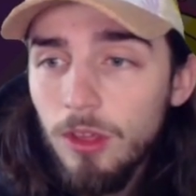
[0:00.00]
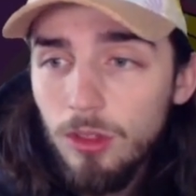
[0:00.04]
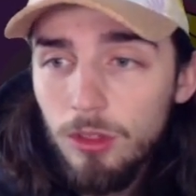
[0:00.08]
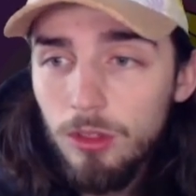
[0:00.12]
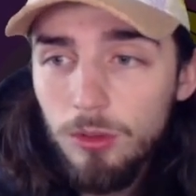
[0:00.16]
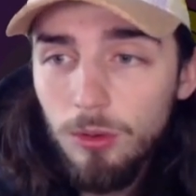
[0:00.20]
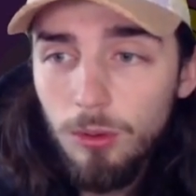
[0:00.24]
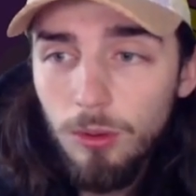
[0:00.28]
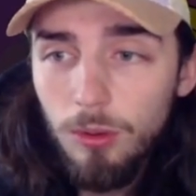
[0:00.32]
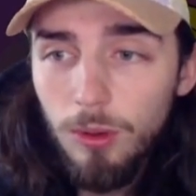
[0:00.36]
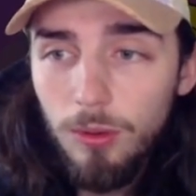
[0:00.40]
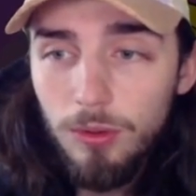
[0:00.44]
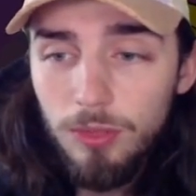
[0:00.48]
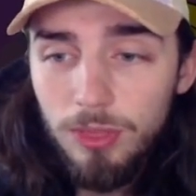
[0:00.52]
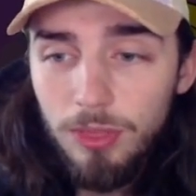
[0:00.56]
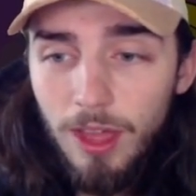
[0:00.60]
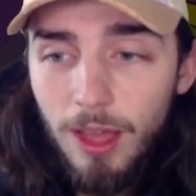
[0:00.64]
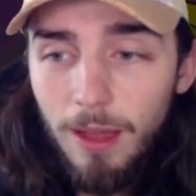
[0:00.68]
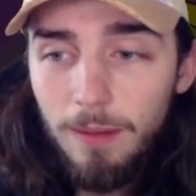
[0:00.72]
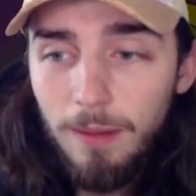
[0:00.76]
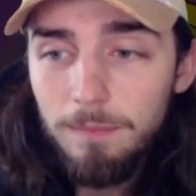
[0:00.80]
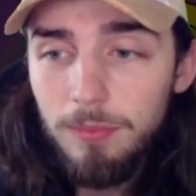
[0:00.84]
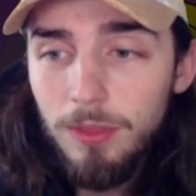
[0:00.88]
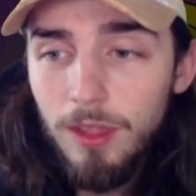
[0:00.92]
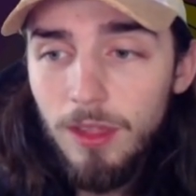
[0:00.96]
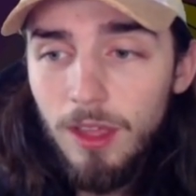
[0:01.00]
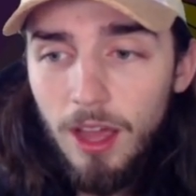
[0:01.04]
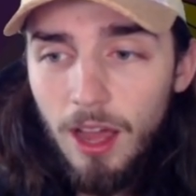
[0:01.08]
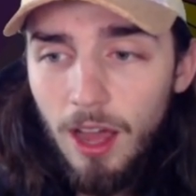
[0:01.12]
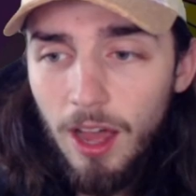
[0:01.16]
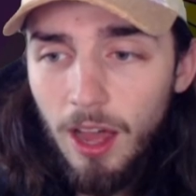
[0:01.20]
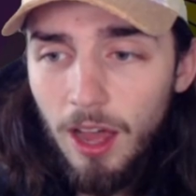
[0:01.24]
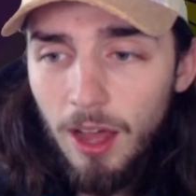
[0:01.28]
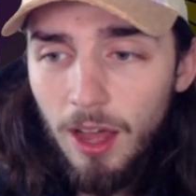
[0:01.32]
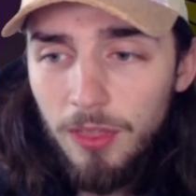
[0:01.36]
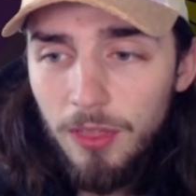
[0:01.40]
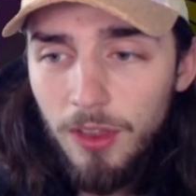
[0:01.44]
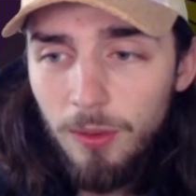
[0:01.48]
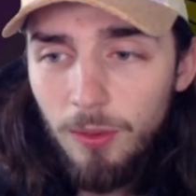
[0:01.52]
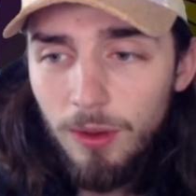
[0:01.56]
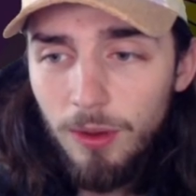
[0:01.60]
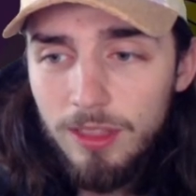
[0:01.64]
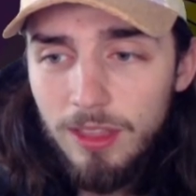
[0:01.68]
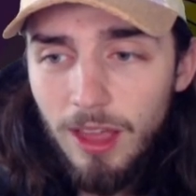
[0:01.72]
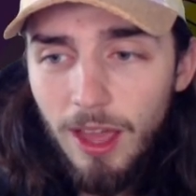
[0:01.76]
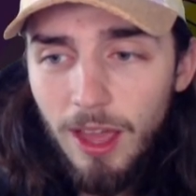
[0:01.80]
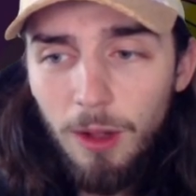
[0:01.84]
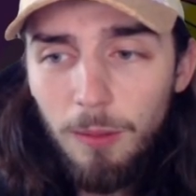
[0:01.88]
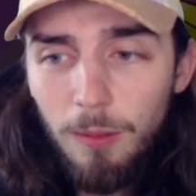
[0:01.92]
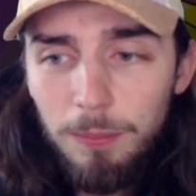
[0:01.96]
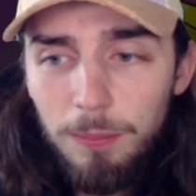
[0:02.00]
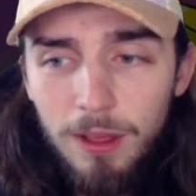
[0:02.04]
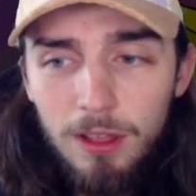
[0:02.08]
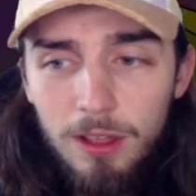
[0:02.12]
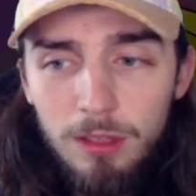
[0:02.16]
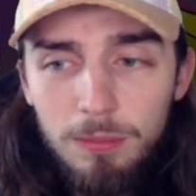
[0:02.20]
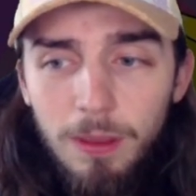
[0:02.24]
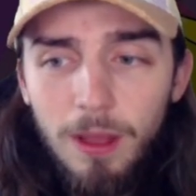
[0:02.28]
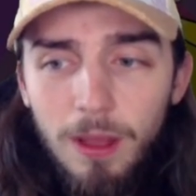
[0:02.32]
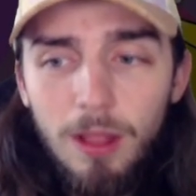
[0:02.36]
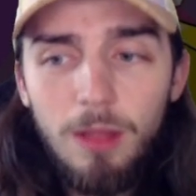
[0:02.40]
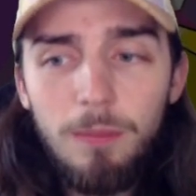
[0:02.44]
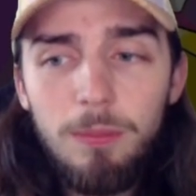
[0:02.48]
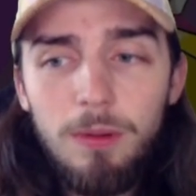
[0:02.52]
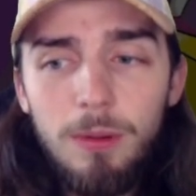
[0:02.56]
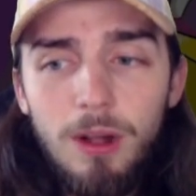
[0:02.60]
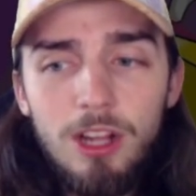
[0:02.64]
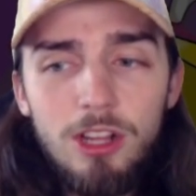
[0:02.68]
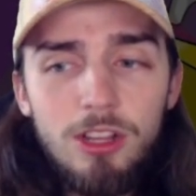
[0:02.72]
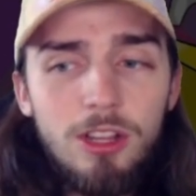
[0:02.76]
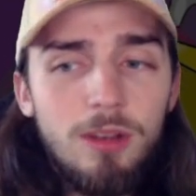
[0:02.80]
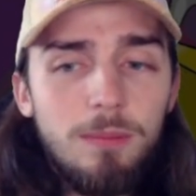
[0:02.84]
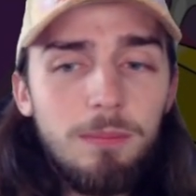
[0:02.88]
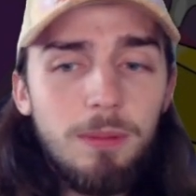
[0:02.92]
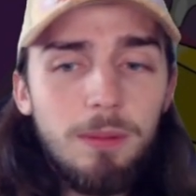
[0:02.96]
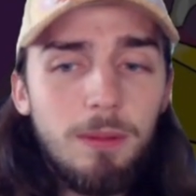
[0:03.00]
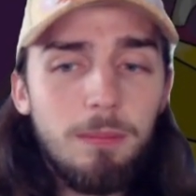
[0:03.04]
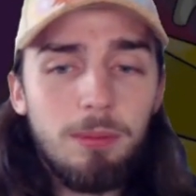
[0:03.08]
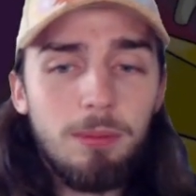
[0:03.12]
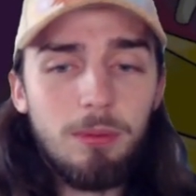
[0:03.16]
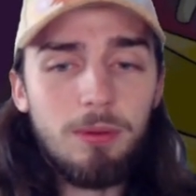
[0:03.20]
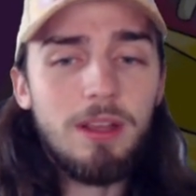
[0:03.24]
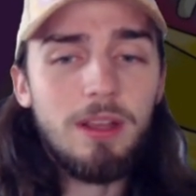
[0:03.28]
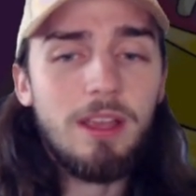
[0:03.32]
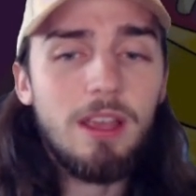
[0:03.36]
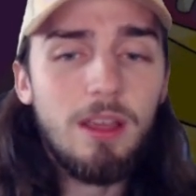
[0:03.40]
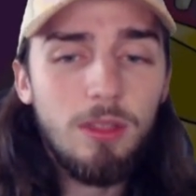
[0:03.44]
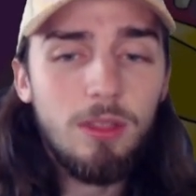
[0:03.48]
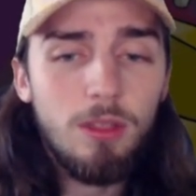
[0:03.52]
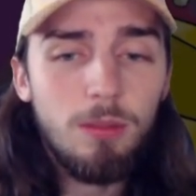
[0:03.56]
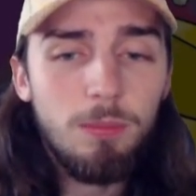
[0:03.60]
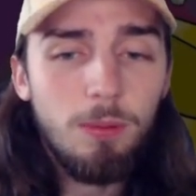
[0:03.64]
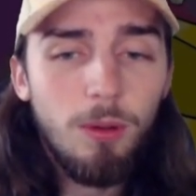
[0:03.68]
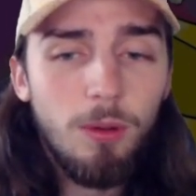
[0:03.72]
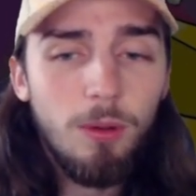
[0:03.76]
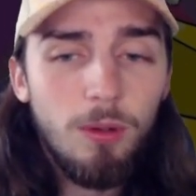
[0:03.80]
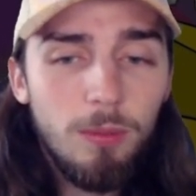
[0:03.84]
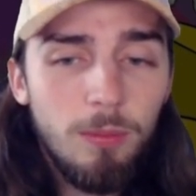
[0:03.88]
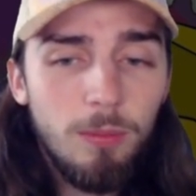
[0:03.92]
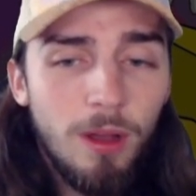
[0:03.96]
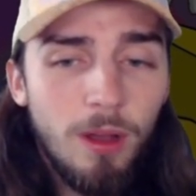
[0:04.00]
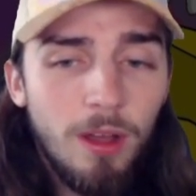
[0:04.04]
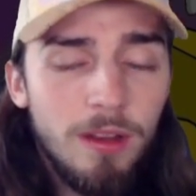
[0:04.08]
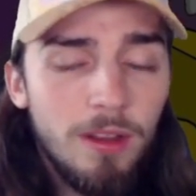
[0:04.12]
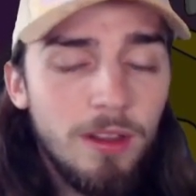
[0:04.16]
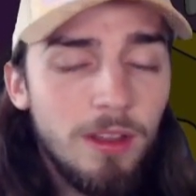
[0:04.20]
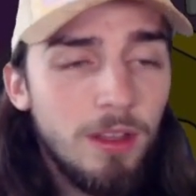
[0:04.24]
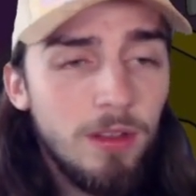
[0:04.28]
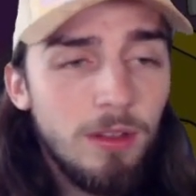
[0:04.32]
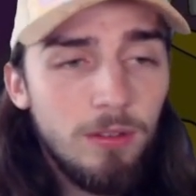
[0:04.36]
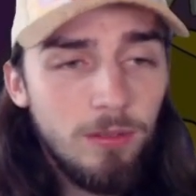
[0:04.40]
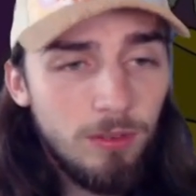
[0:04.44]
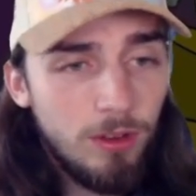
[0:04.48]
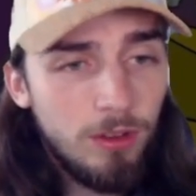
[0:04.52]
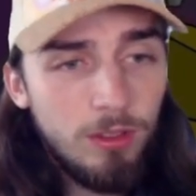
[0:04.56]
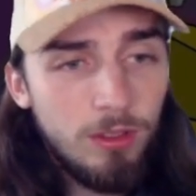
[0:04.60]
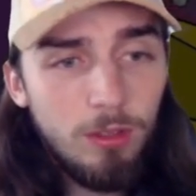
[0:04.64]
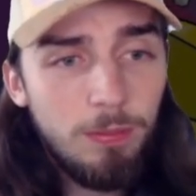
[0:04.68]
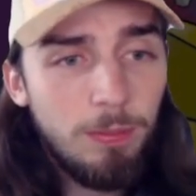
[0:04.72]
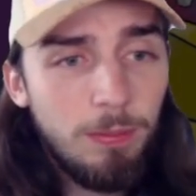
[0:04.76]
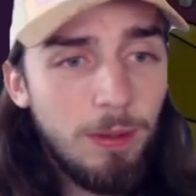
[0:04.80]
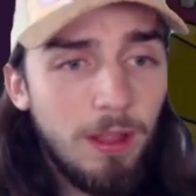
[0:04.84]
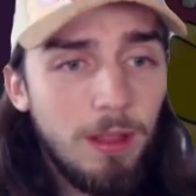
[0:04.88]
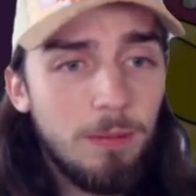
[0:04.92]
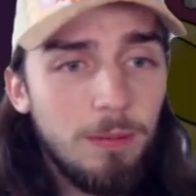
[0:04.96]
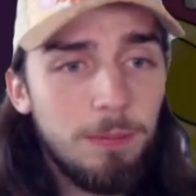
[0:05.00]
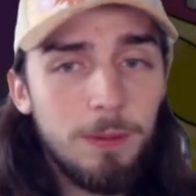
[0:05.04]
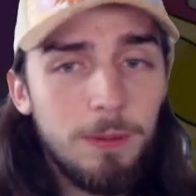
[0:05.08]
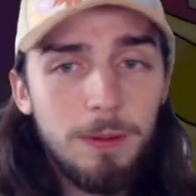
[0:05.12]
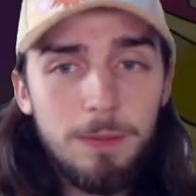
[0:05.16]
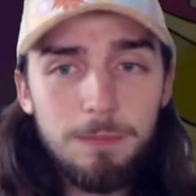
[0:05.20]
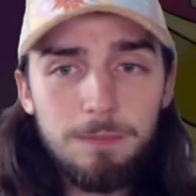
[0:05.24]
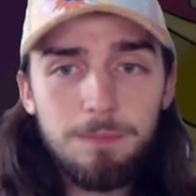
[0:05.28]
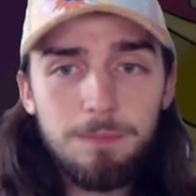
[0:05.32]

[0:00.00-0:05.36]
So we went with that. Then I wanted to outpace Pelipper. I shouldn't be bringing this Pokemon versus Pelipper.